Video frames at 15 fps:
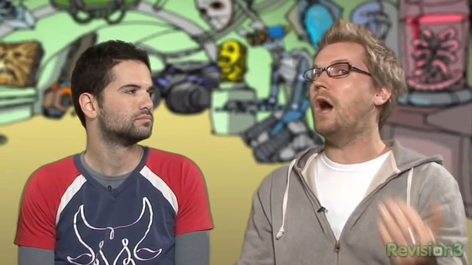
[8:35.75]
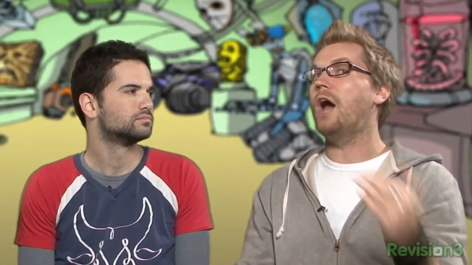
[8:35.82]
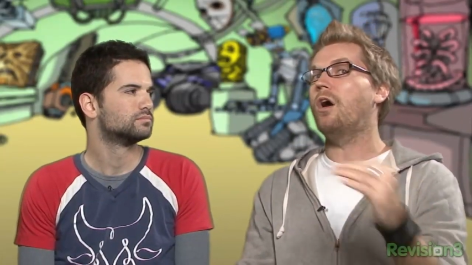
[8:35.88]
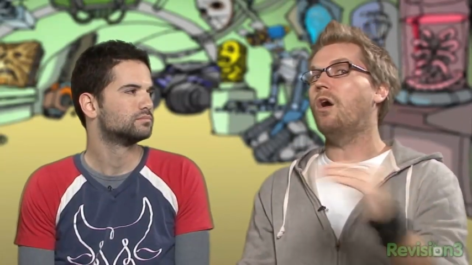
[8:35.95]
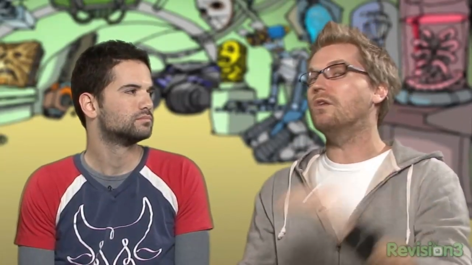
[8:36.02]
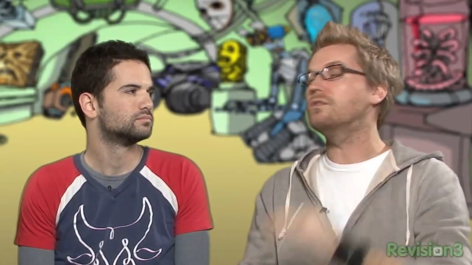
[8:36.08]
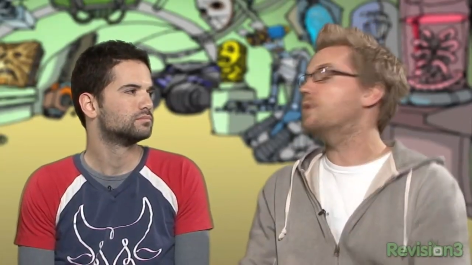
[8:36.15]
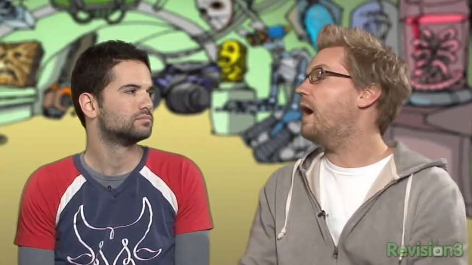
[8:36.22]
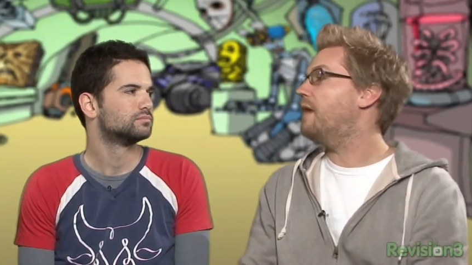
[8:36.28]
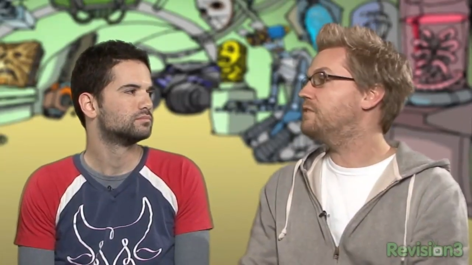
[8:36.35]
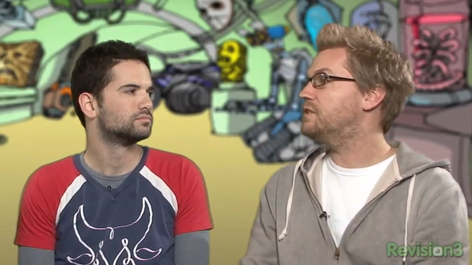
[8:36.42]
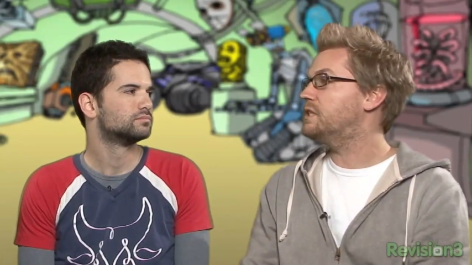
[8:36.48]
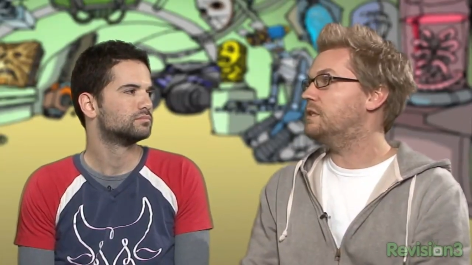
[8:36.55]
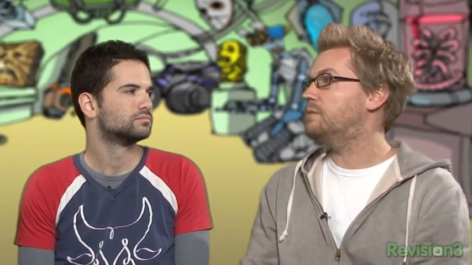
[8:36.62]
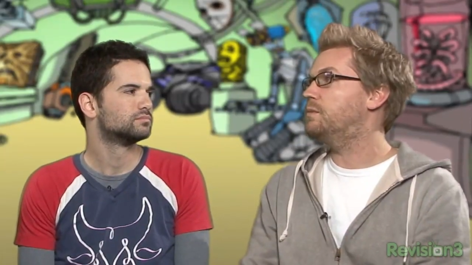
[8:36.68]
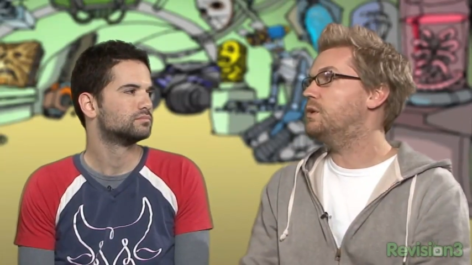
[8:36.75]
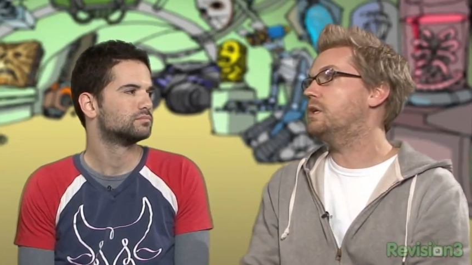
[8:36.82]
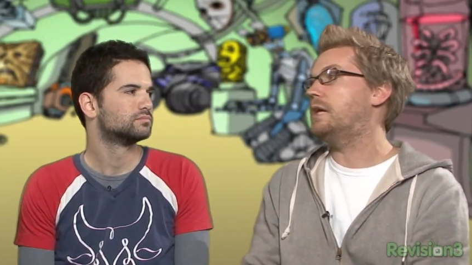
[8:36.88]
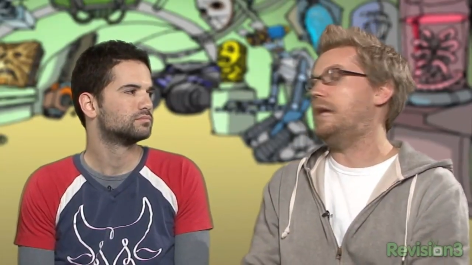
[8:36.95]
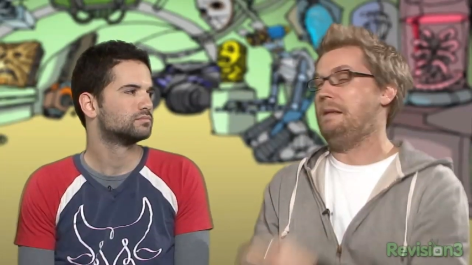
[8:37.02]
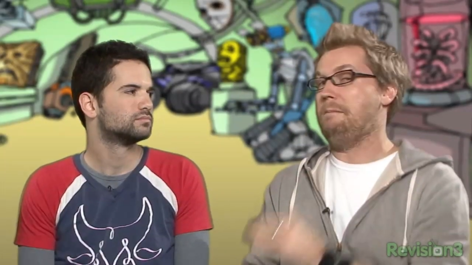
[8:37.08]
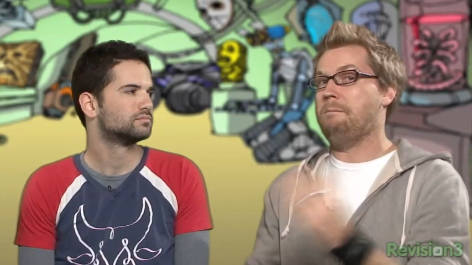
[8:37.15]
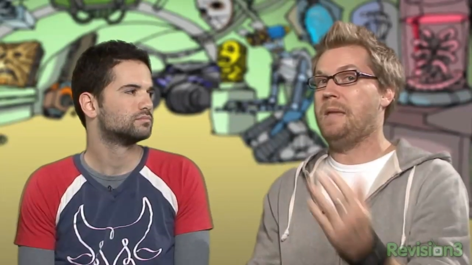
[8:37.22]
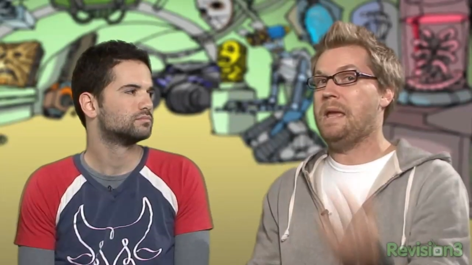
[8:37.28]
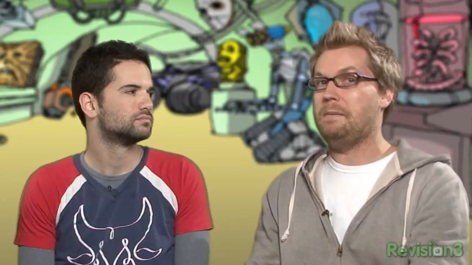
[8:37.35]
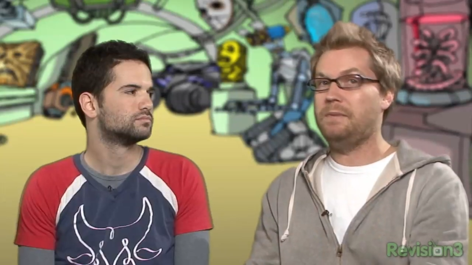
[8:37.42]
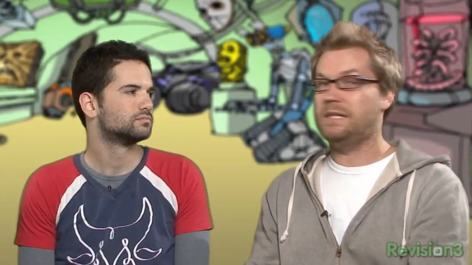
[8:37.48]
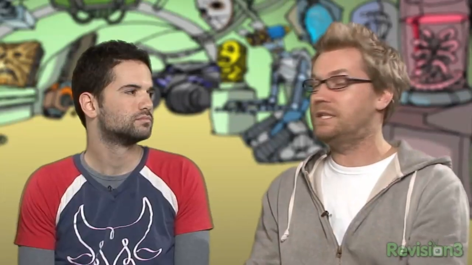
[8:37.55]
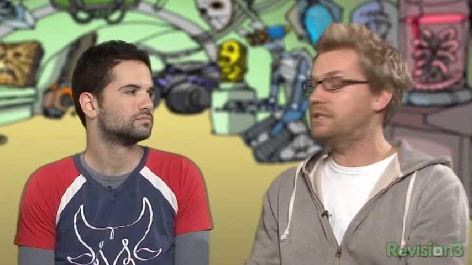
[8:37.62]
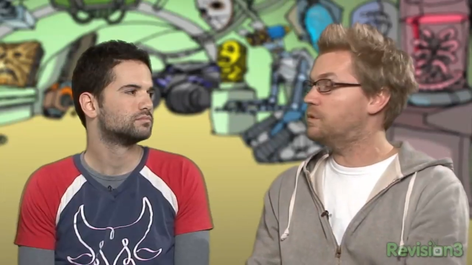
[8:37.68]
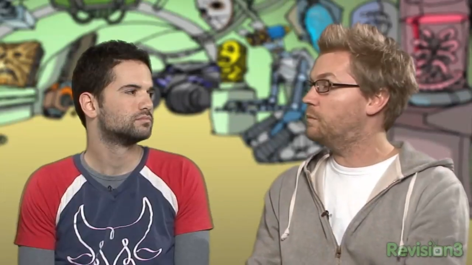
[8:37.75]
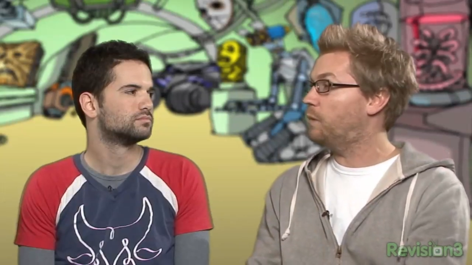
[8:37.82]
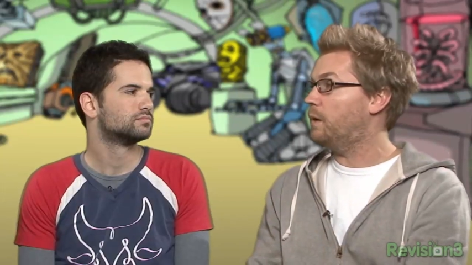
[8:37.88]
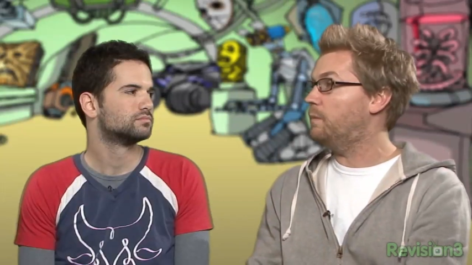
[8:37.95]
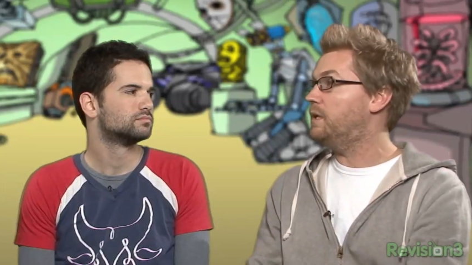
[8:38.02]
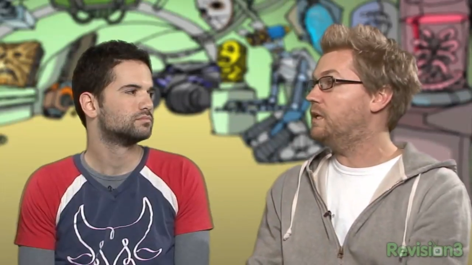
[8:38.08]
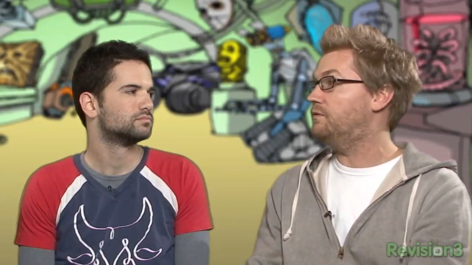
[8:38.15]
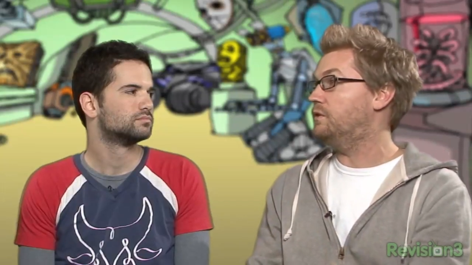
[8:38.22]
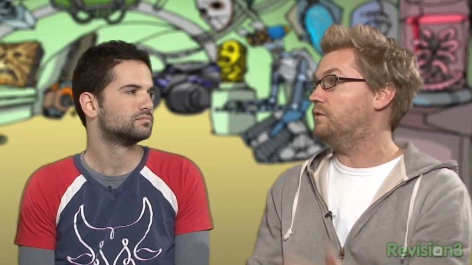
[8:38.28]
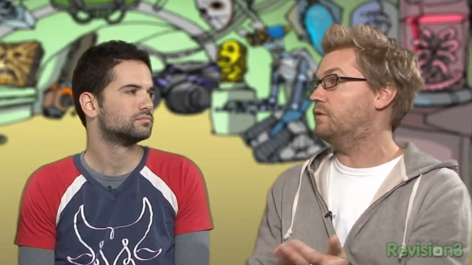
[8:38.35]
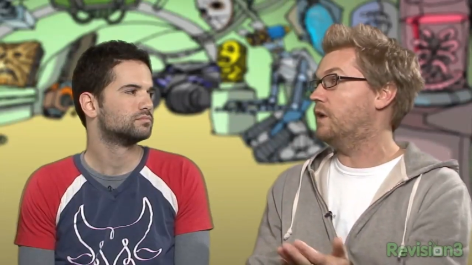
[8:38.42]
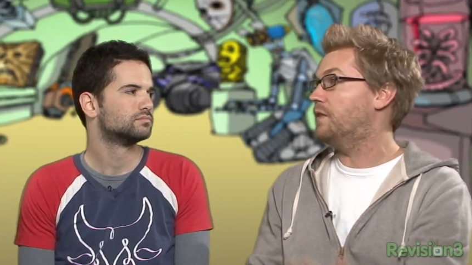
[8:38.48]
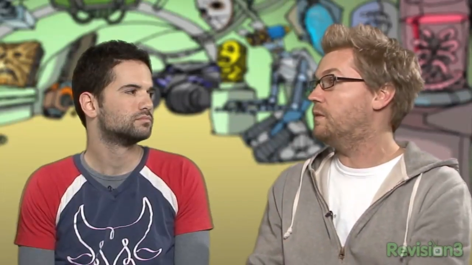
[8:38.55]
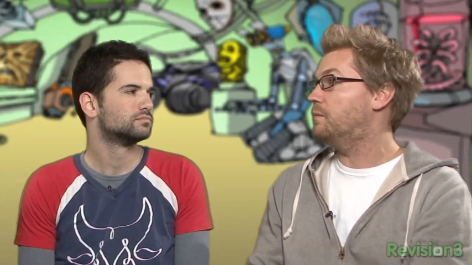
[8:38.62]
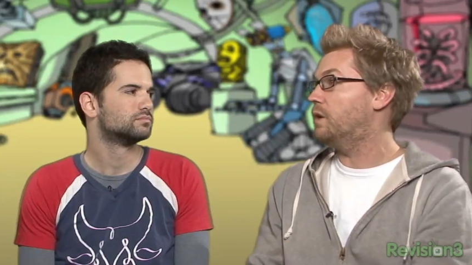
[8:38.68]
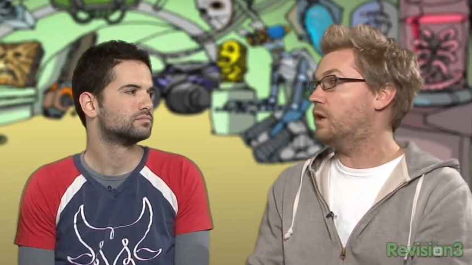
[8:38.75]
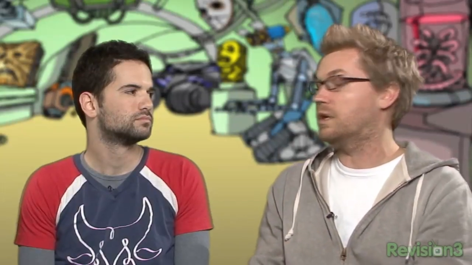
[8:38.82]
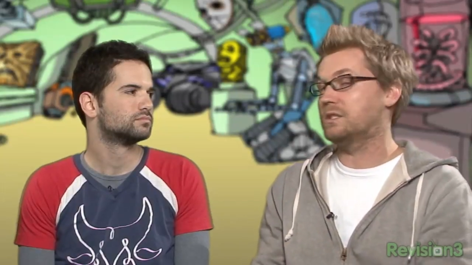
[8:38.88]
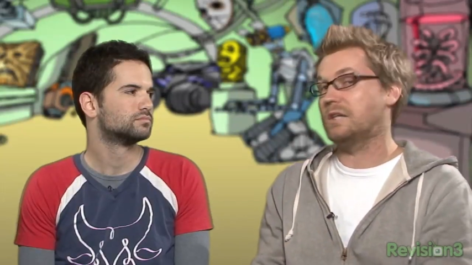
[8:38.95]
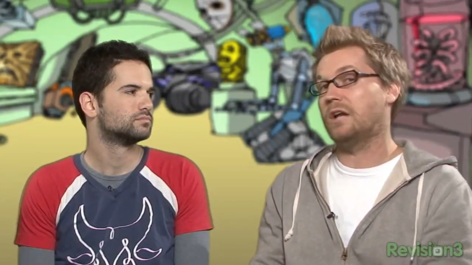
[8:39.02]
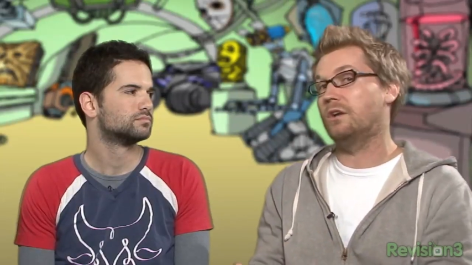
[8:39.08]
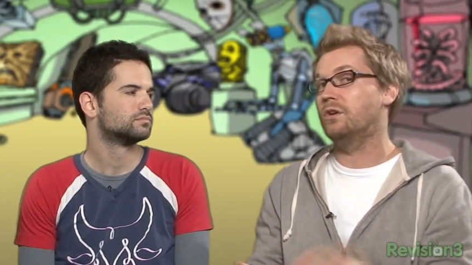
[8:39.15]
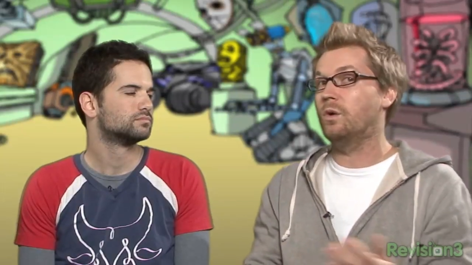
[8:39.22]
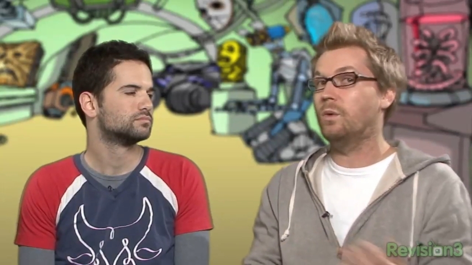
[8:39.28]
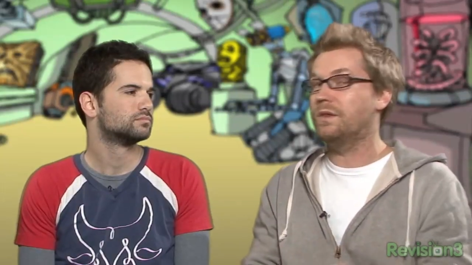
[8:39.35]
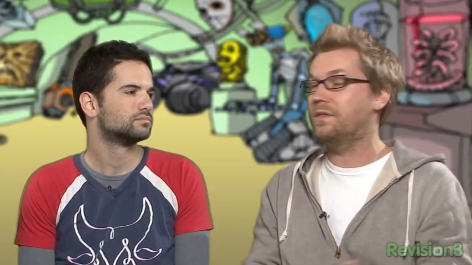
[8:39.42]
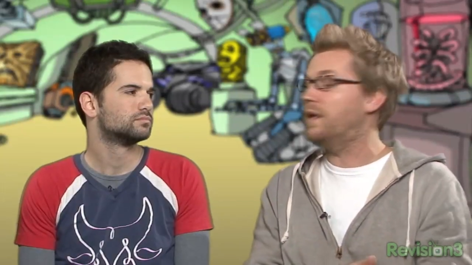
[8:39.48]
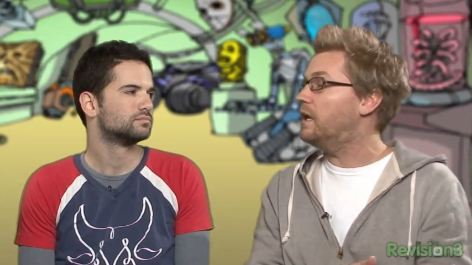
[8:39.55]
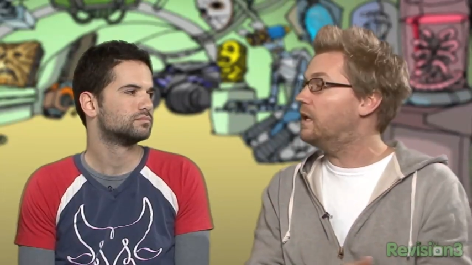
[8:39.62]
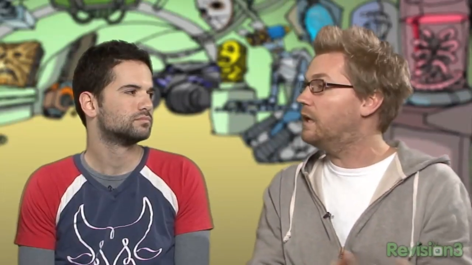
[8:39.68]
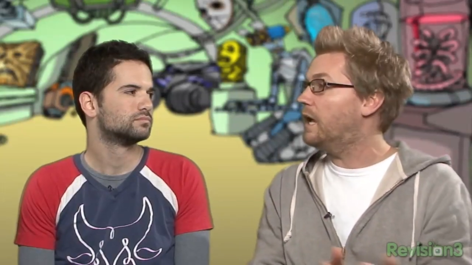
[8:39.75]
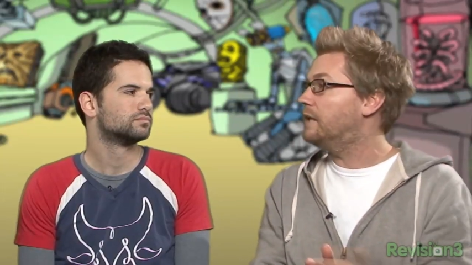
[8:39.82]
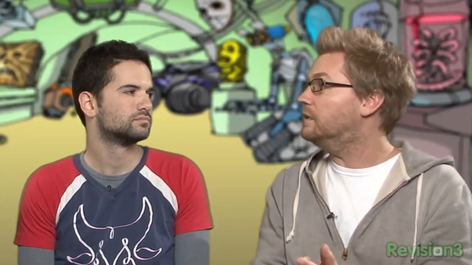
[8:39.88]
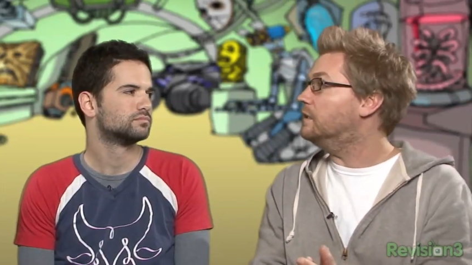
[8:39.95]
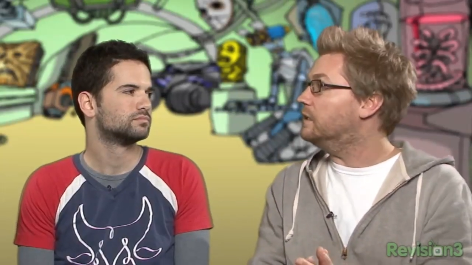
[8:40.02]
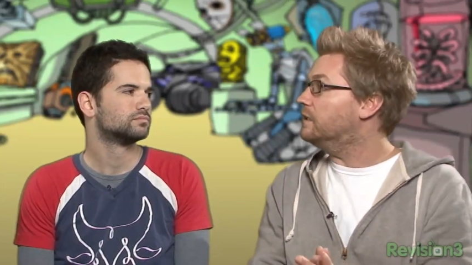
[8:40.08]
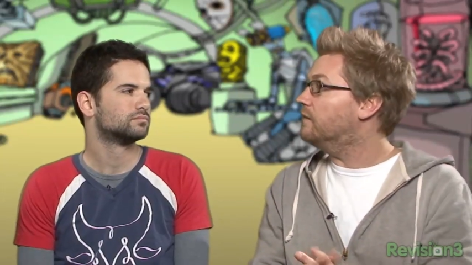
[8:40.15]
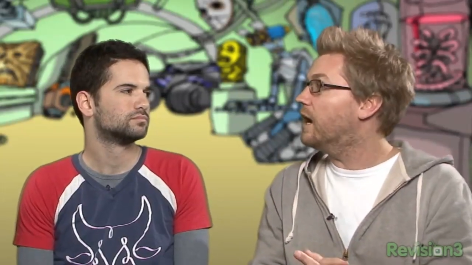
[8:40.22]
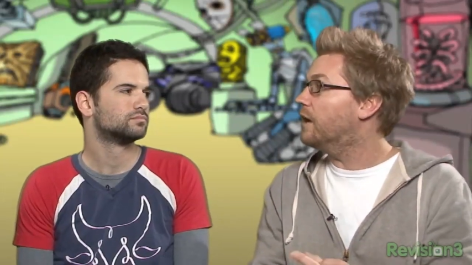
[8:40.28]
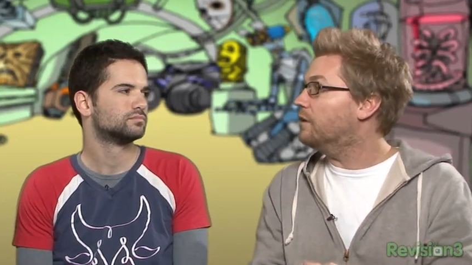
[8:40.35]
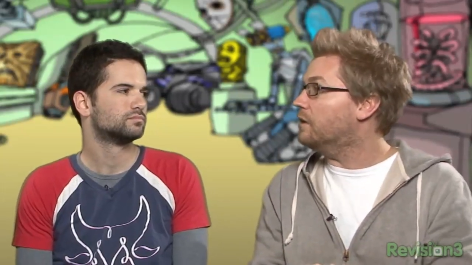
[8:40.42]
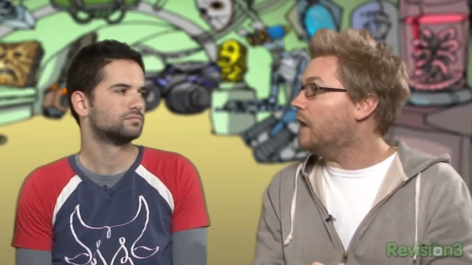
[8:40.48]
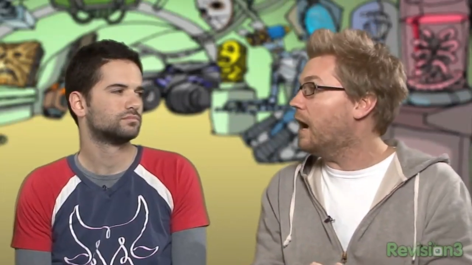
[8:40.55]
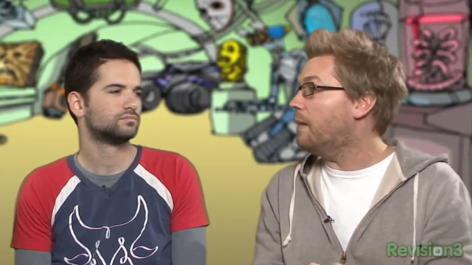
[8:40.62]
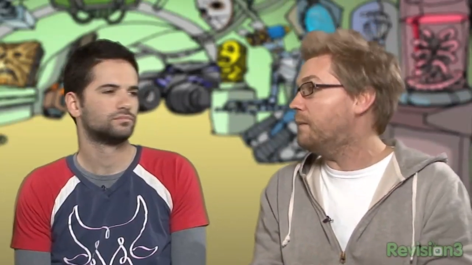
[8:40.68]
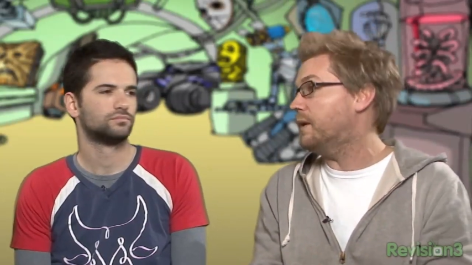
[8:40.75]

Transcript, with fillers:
Speaker 1: I also haven't seen the book. It may be a disappointment if you've read the book because I don't know what they had to leave out or not.